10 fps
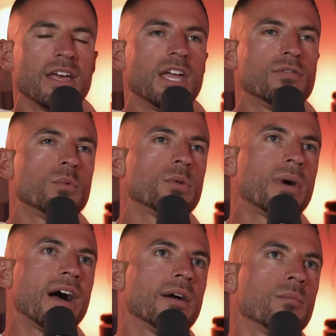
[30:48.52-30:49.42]
even with
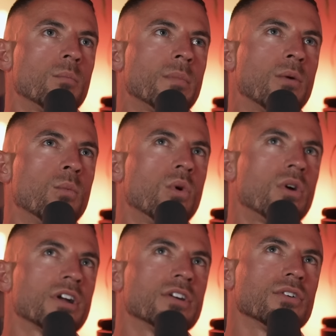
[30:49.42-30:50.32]
my
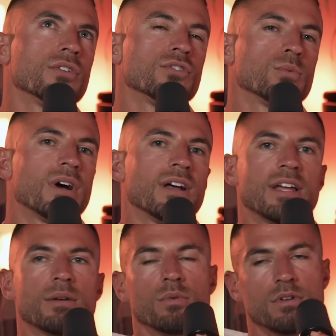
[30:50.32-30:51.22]
work as well,
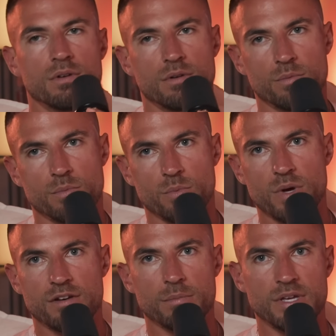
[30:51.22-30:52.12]
like
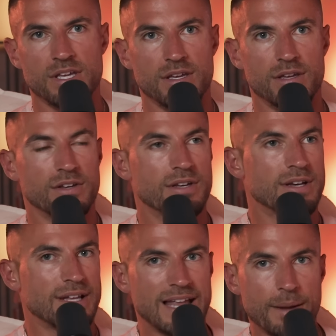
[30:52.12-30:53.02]
whether it be
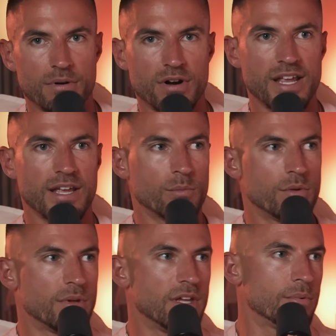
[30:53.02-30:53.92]
collaborating
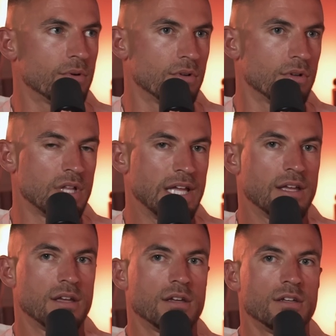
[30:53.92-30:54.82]
with people,
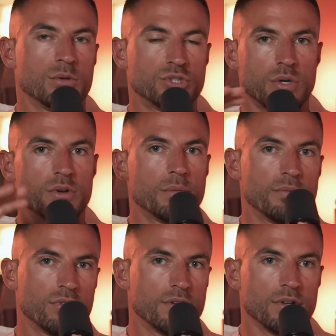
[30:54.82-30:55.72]
you know, showing up
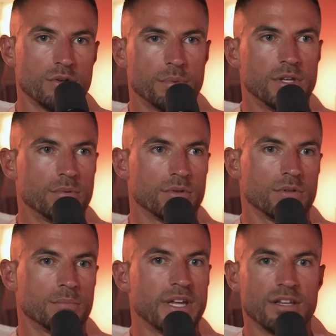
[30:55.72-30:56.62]
in front of a load of
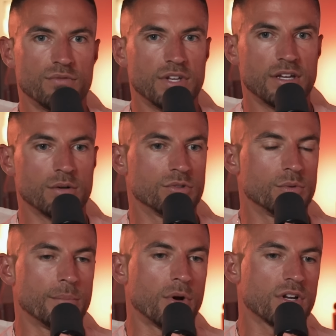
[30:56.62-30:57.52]
people, making a video or
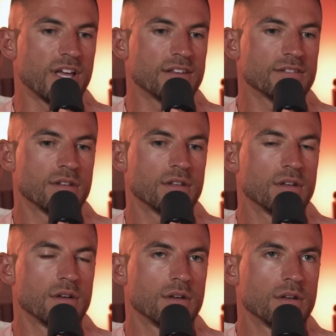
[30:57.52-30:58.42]
doing a podcast,
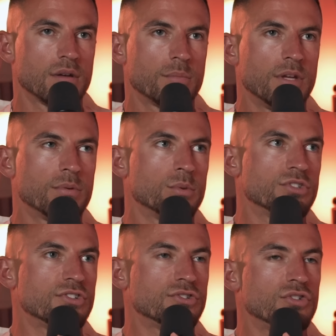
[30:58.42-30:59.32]
people would
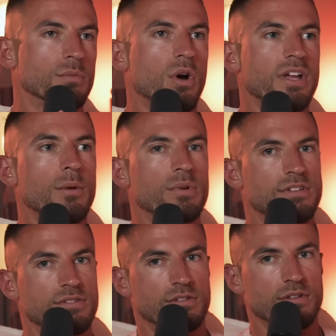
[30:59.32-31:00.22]
just assume, oh yeah, well
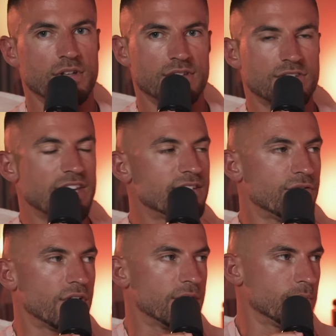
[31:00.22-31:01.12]
it's easy
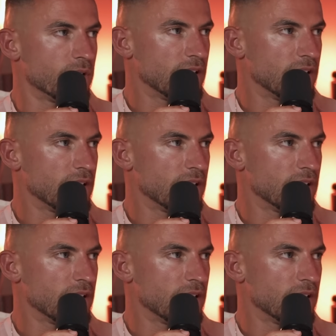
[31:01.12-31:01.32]
for him.